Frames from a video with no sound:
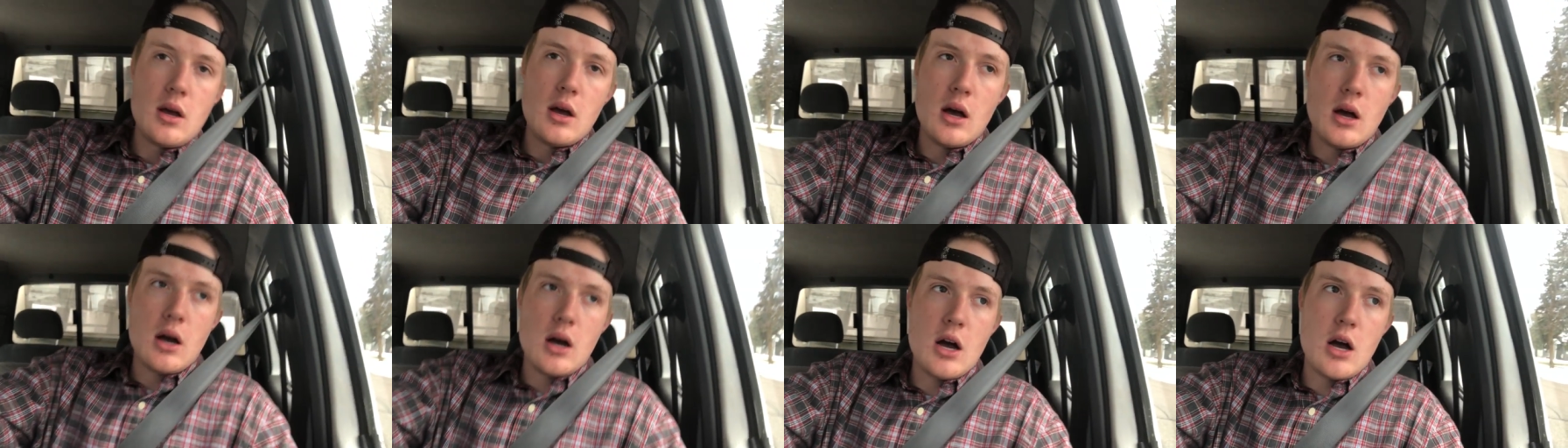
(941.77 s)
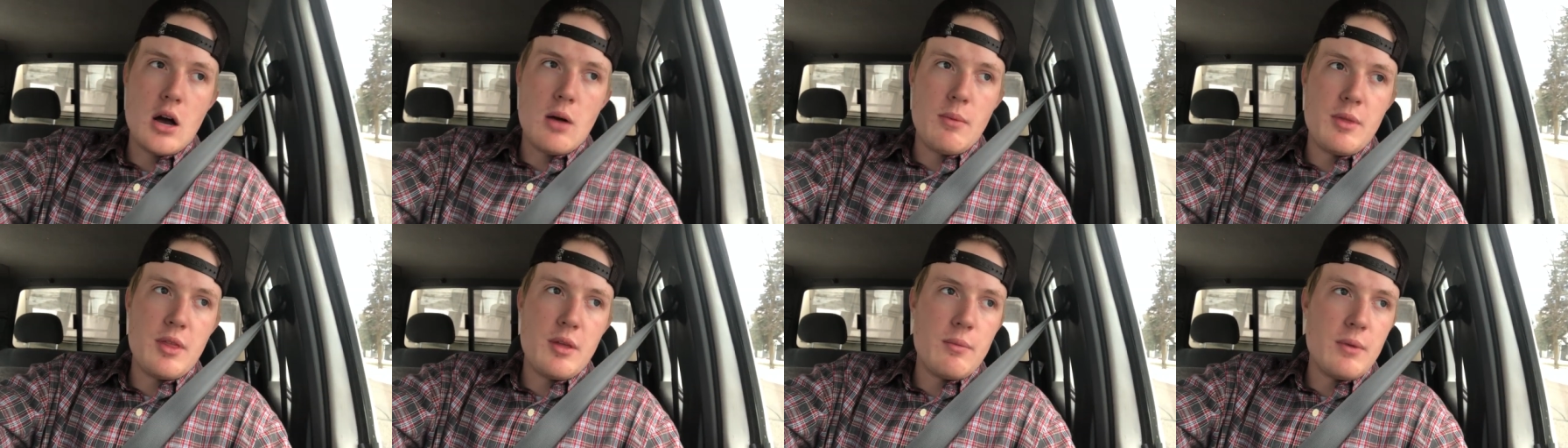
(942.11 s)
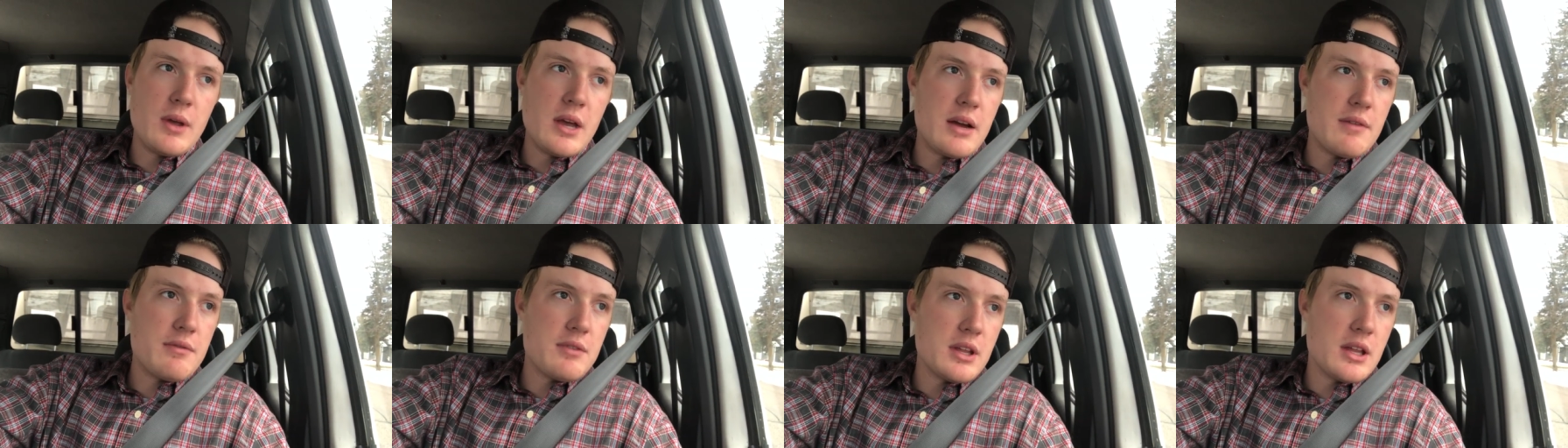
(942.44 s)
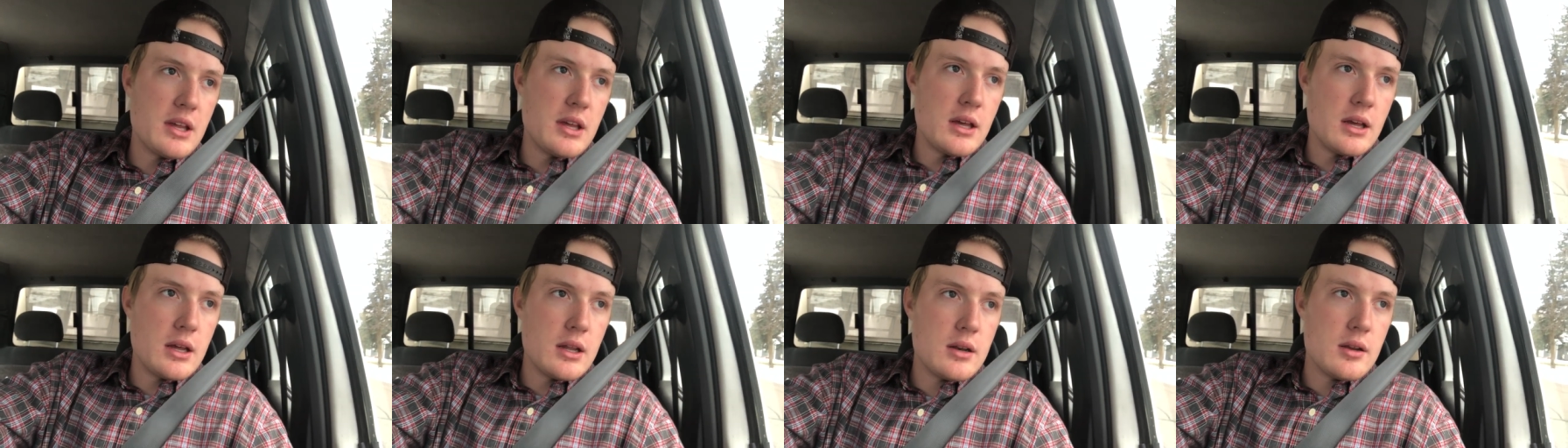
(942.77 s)
Um, and then we have to
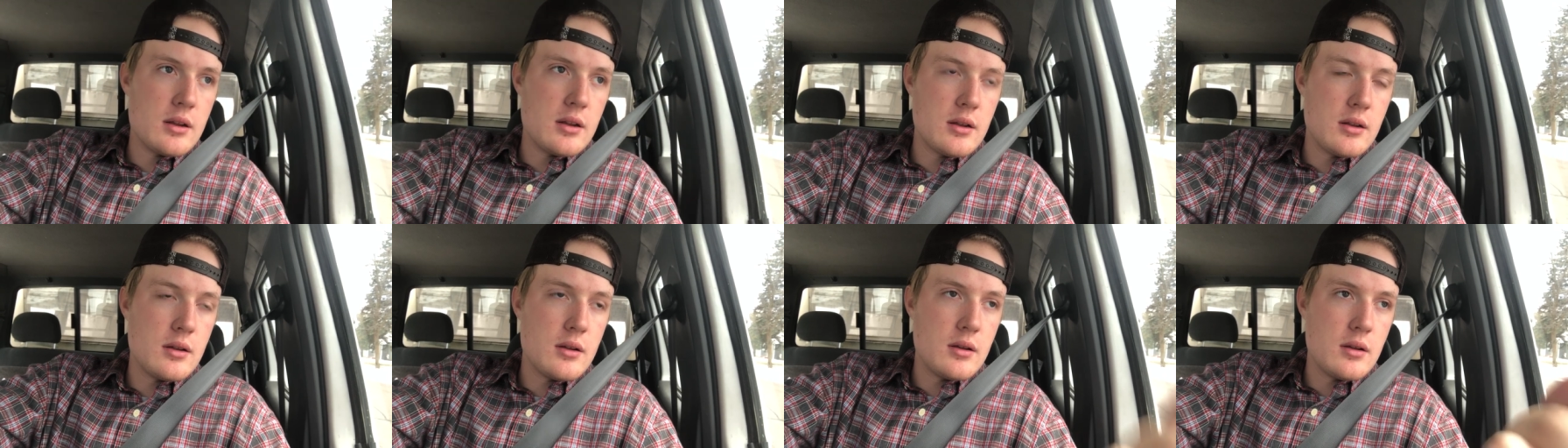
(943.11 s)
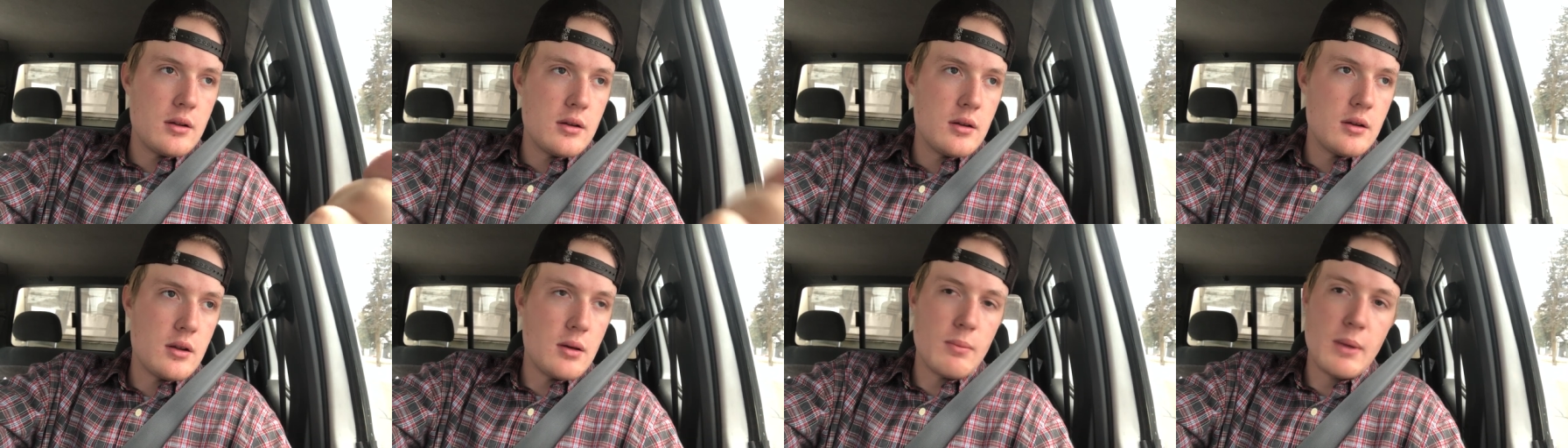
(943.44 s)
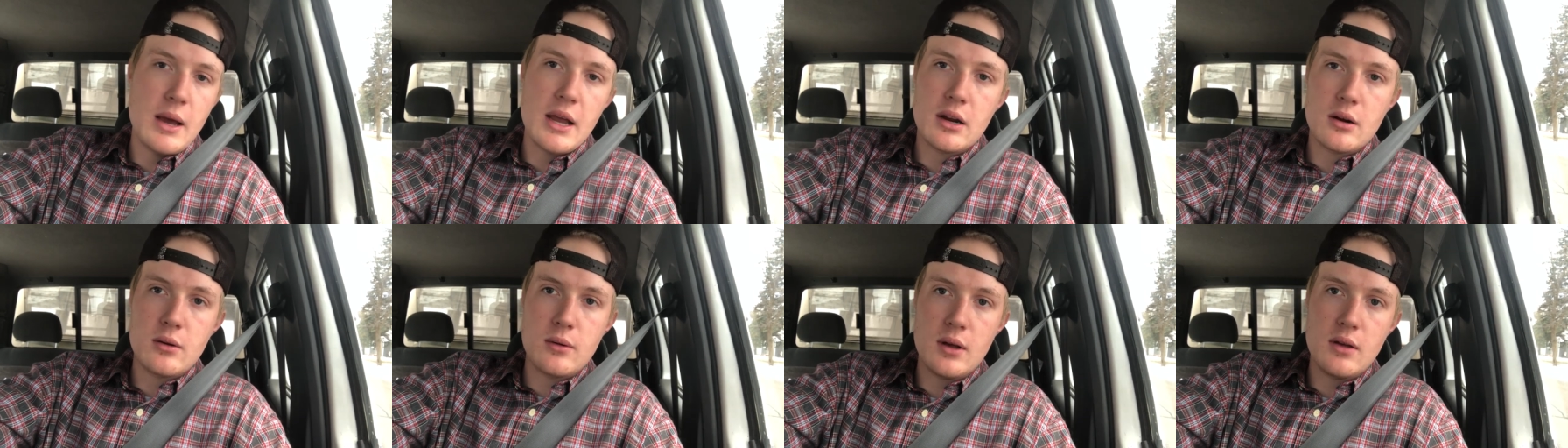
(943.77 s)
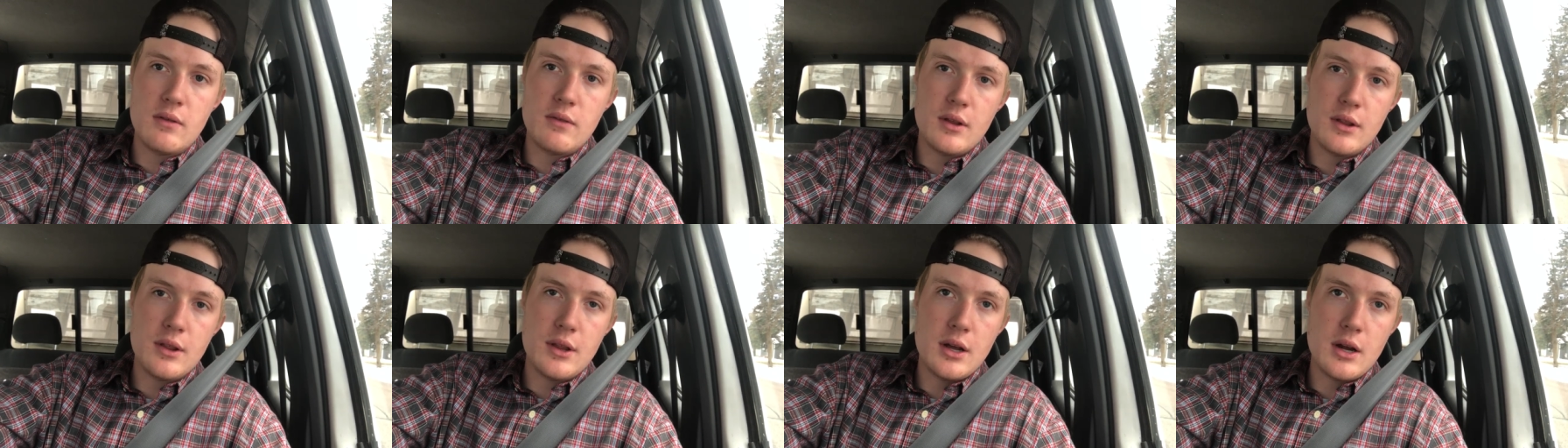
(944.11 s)
get a
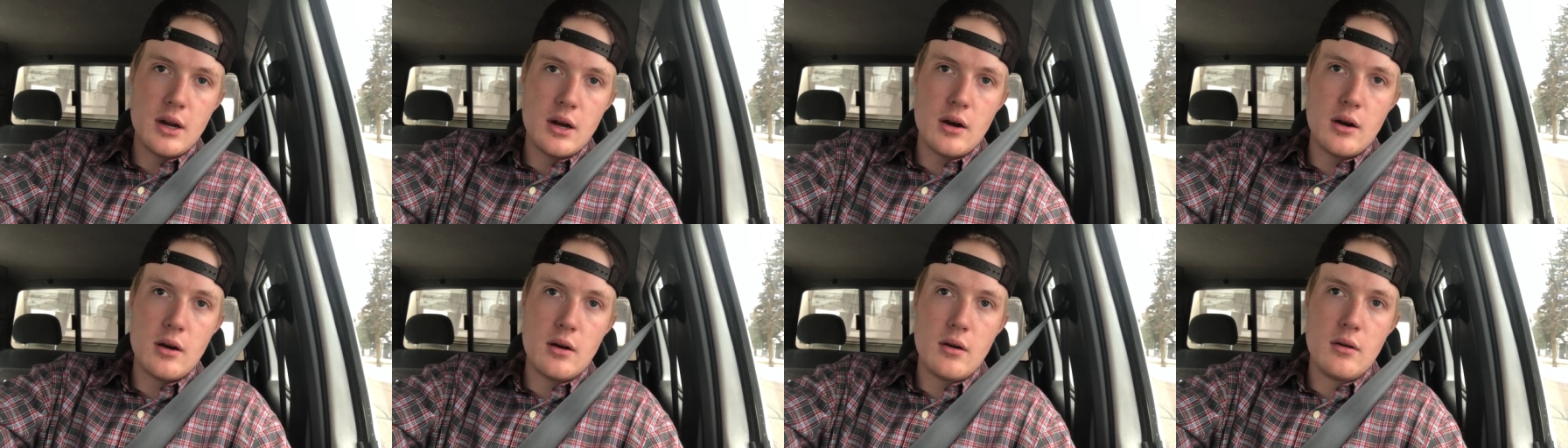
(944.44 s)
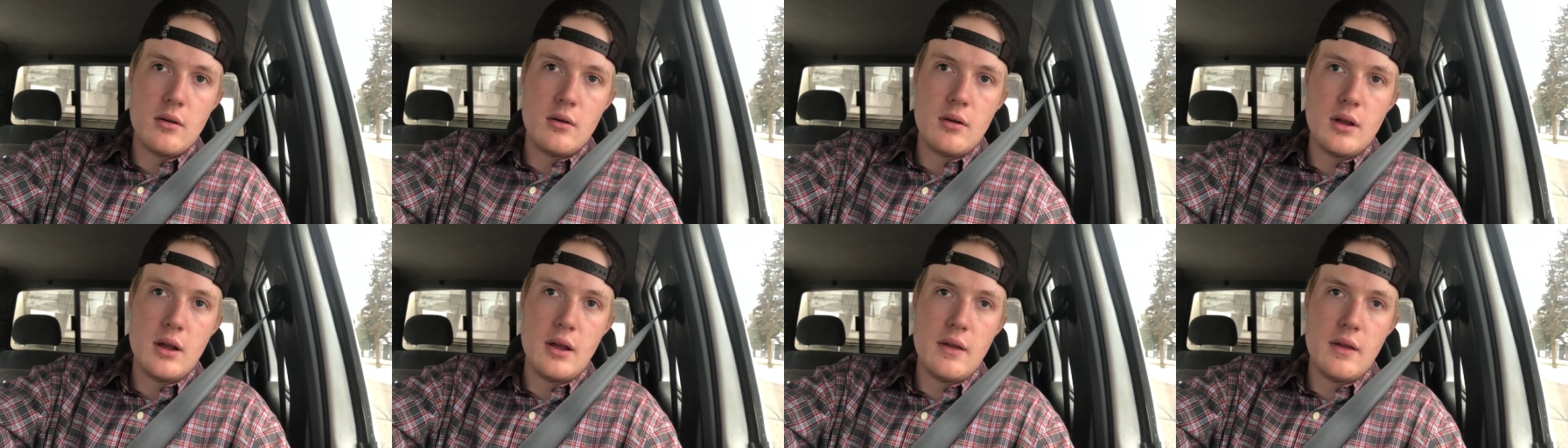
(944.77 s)
microwave in there,